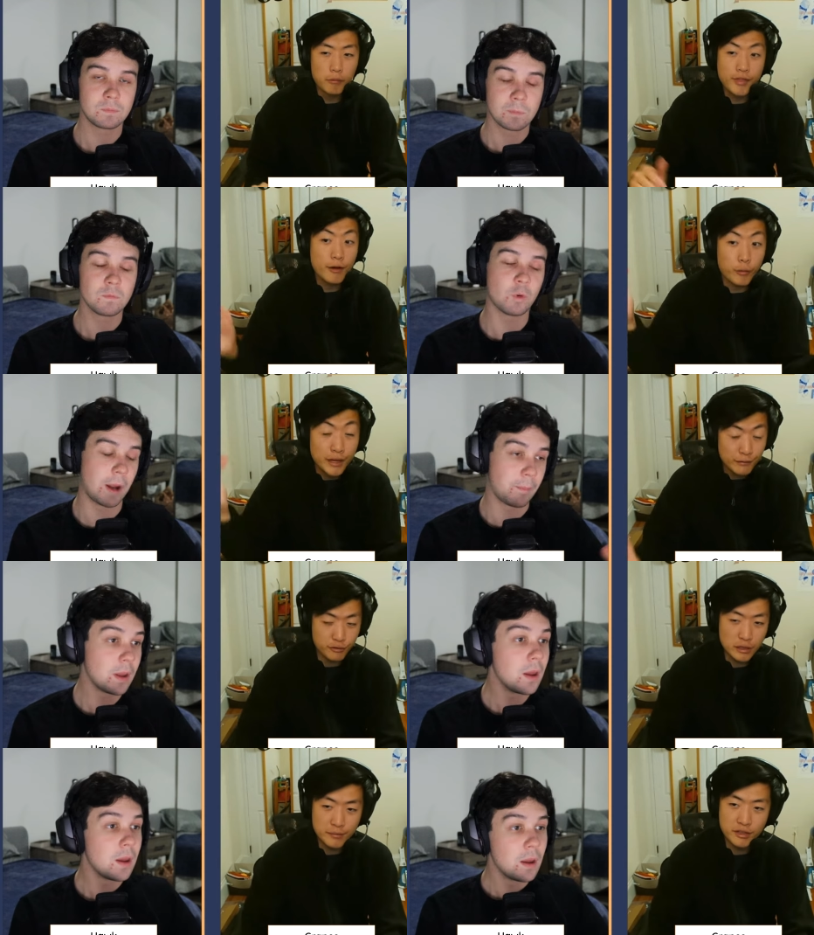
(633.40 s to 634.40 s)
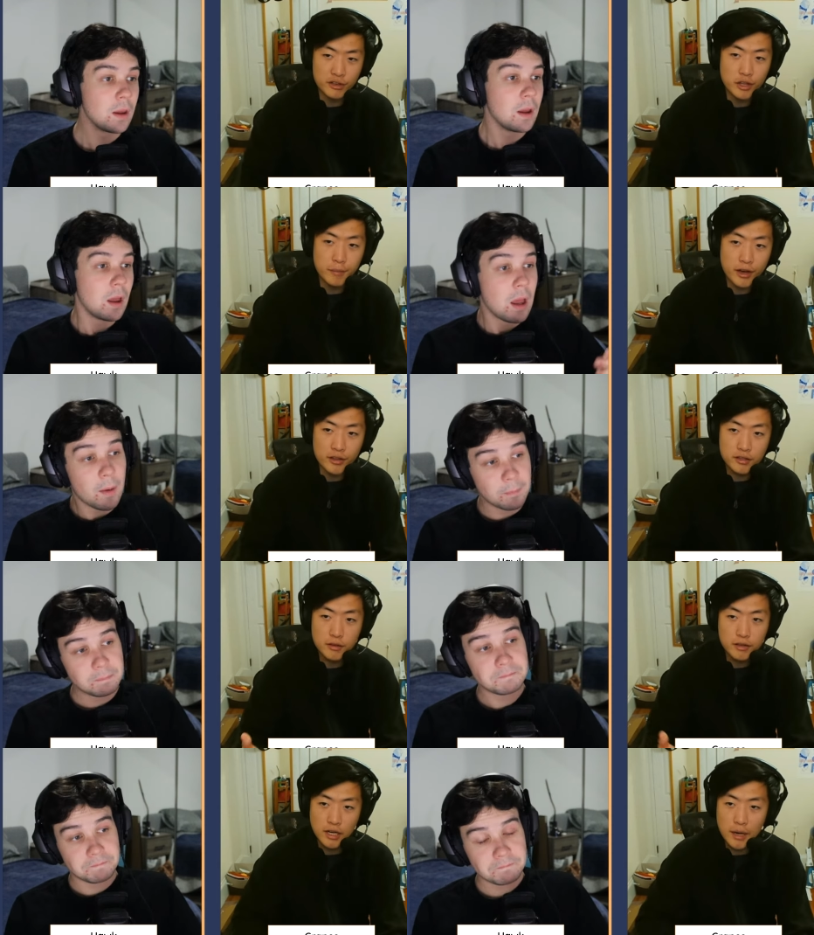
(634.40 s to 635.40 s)
Speaker 1: right. with a week of scrims under their
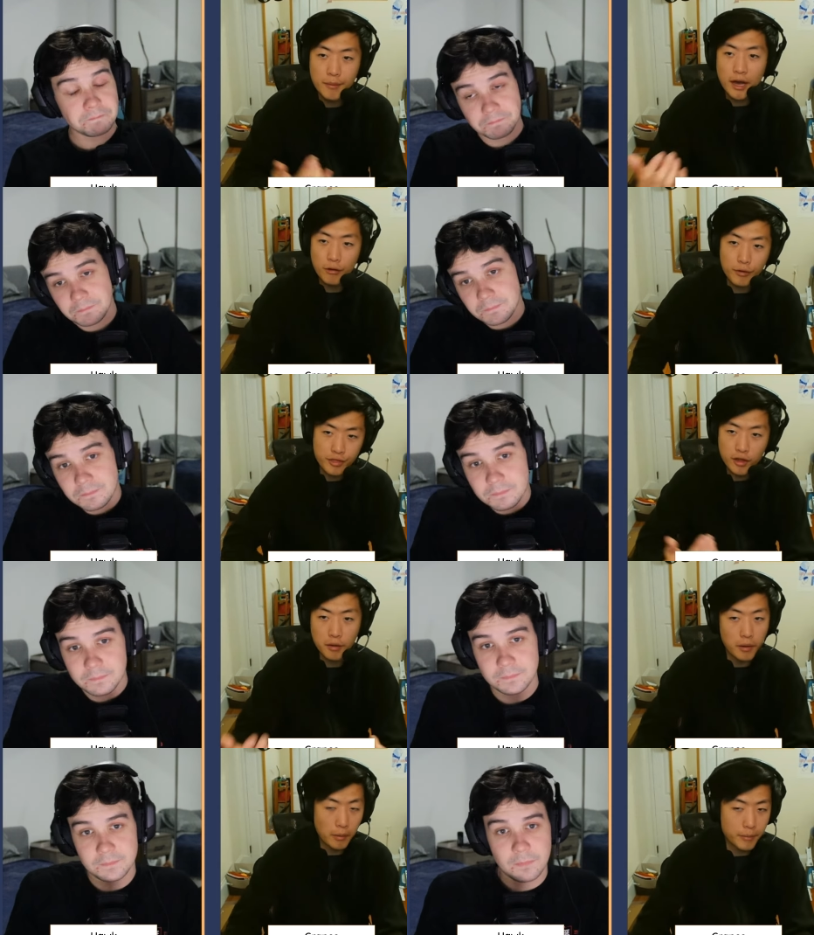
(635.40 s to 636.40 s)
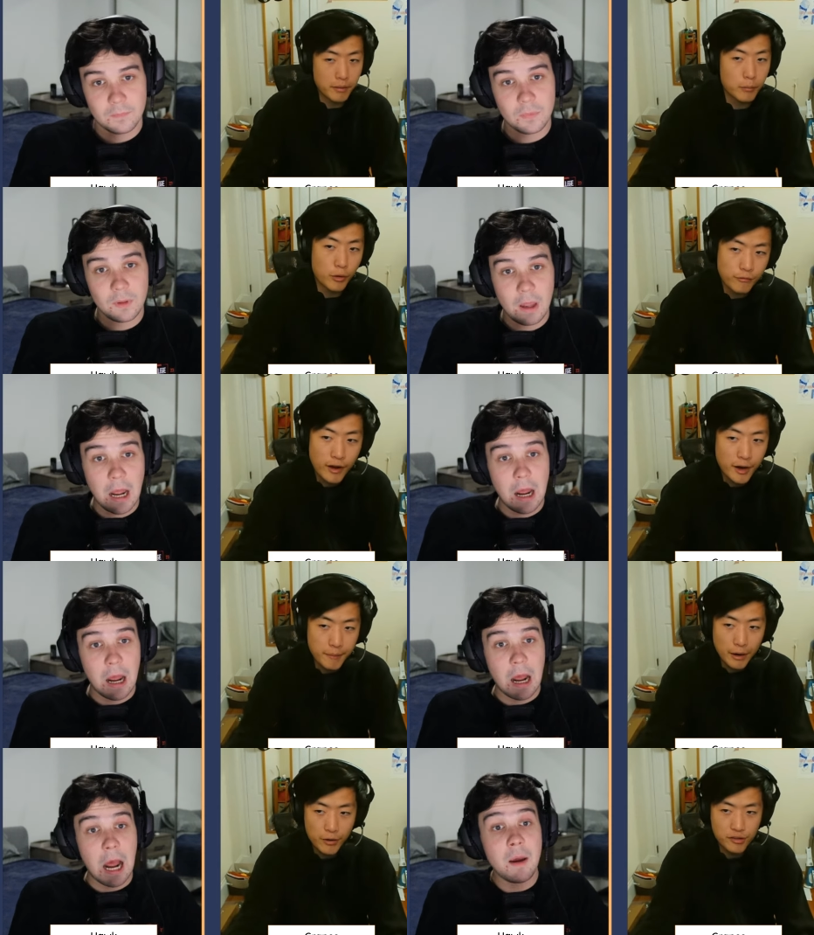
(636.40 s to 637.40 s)
belt come out with a, a bit more
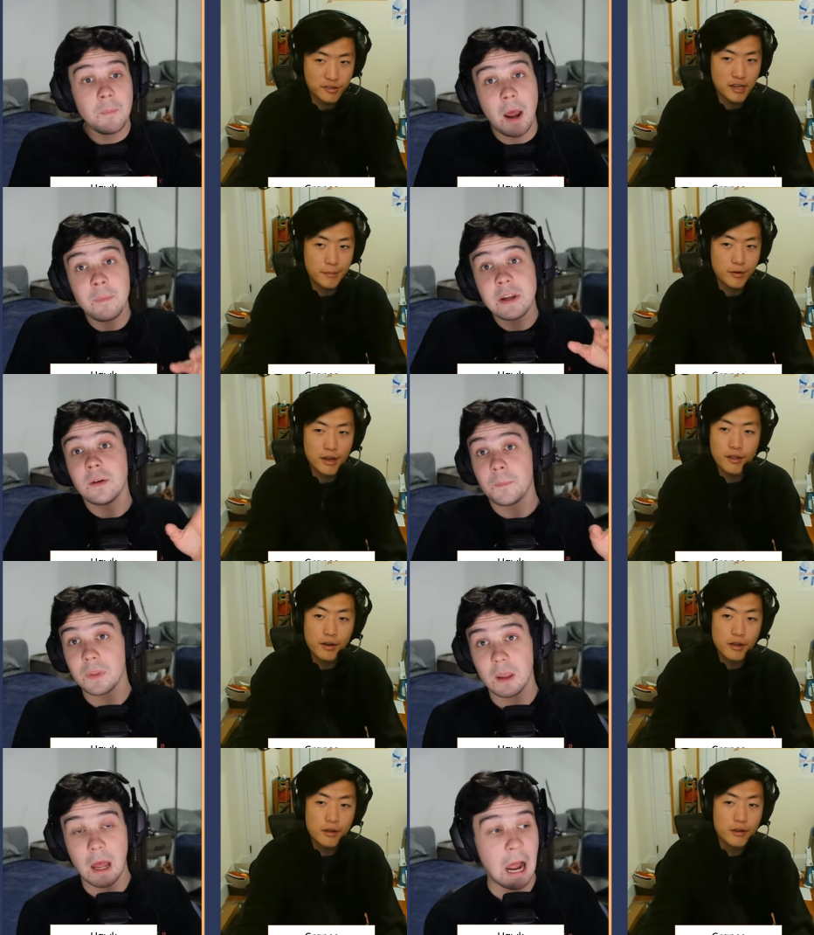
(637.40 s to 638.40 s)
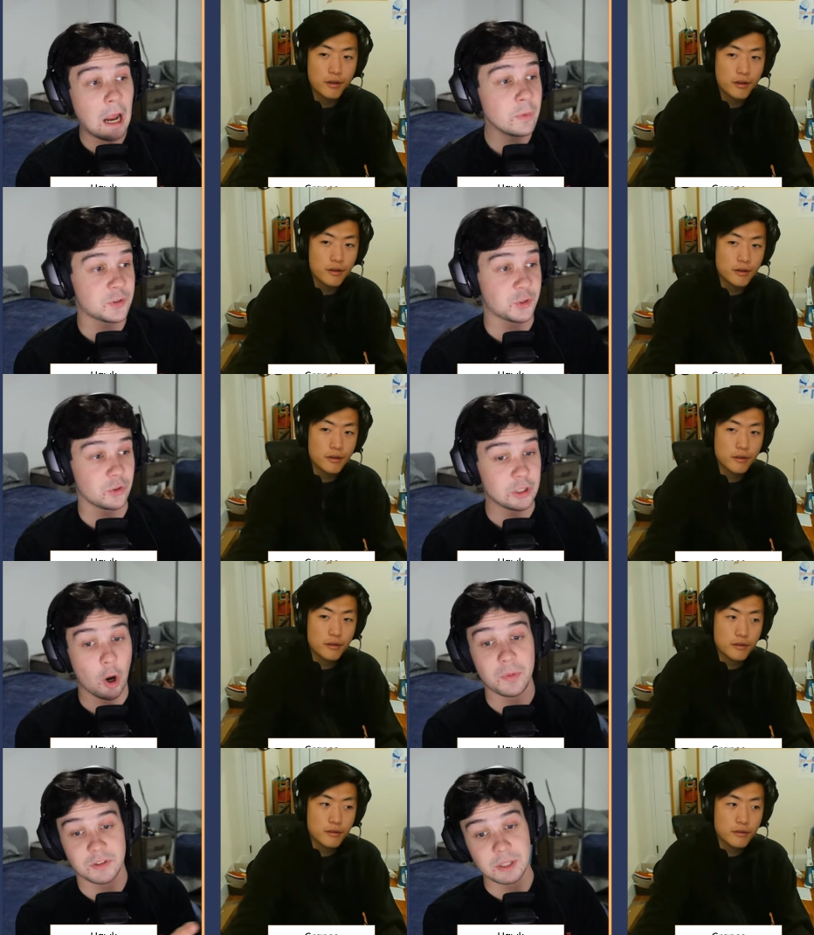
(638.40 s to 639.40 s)
firepower. I, I mean, time.
Speaker 2: I would certainly hope
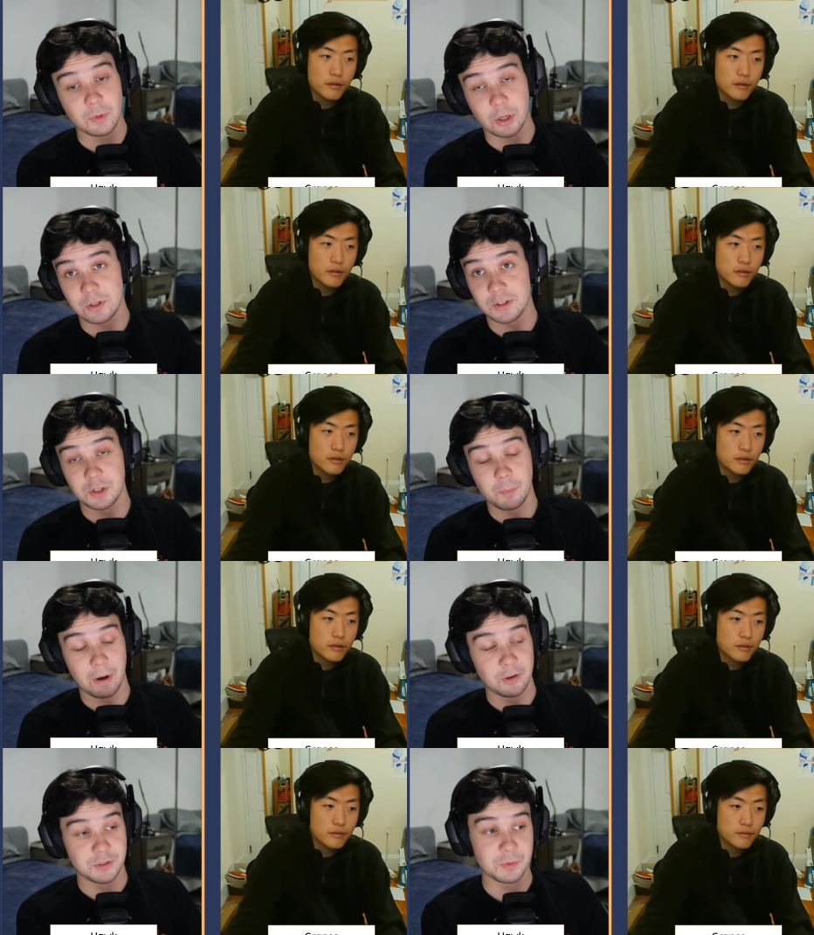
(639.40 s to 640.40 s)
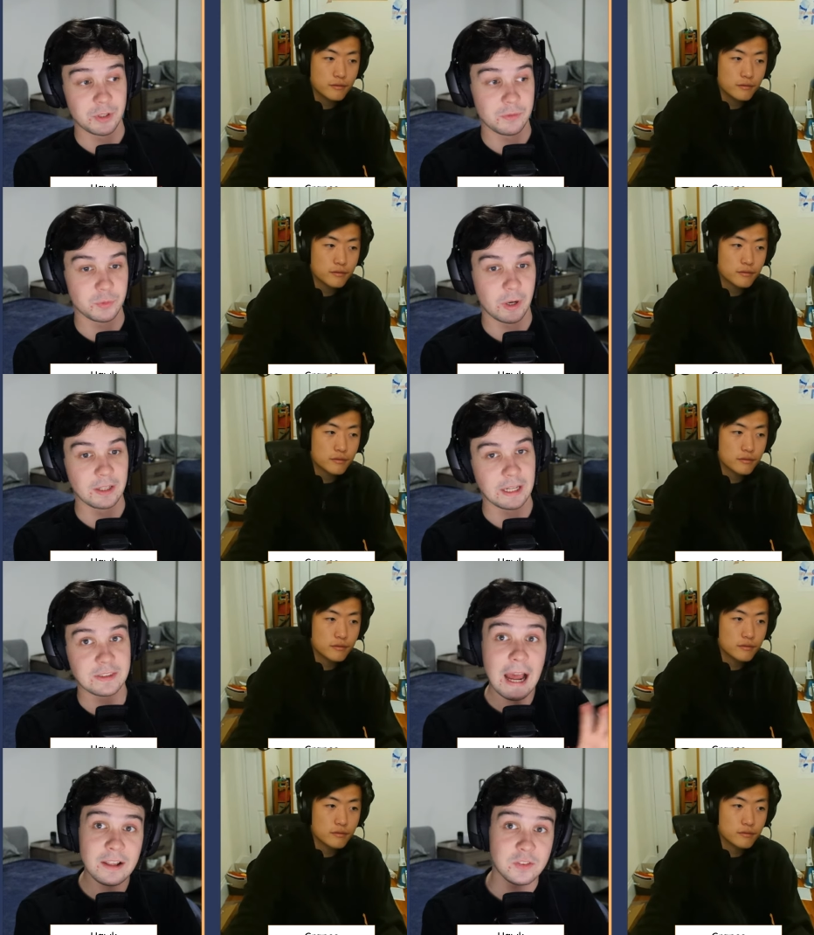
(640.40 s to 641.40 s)
that Team Liquid doesn't embarrass themselves, right? Like
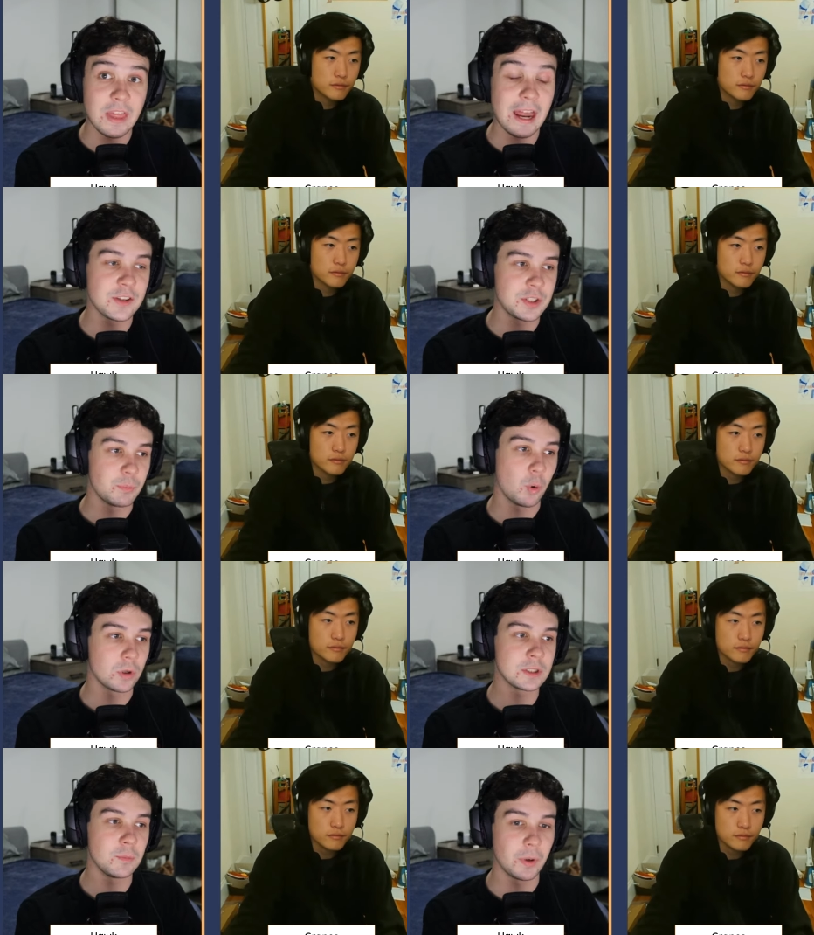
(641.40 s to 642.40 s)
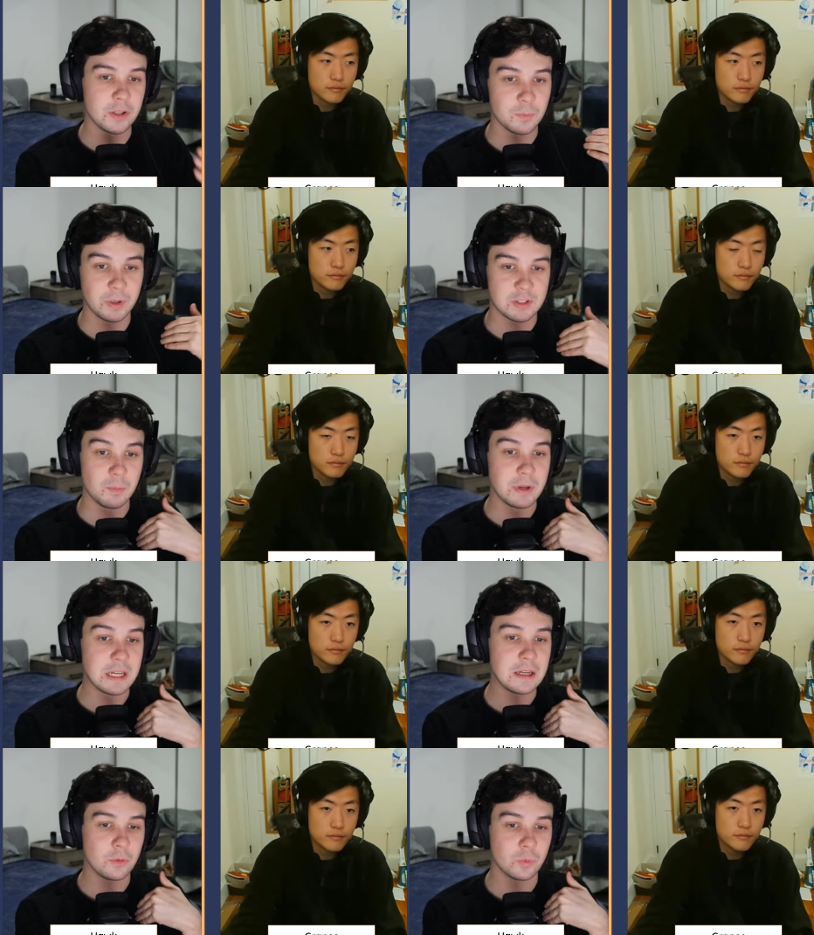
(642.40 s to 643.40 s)
that that is important, but but to
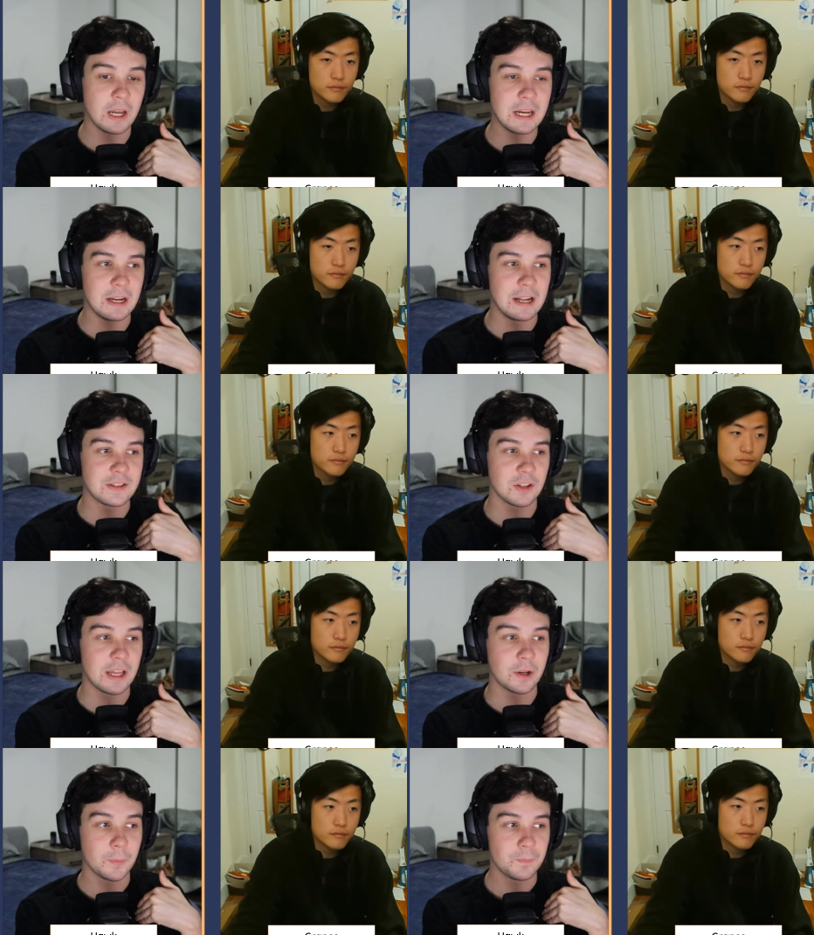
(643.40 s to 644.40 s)
me, right, it's like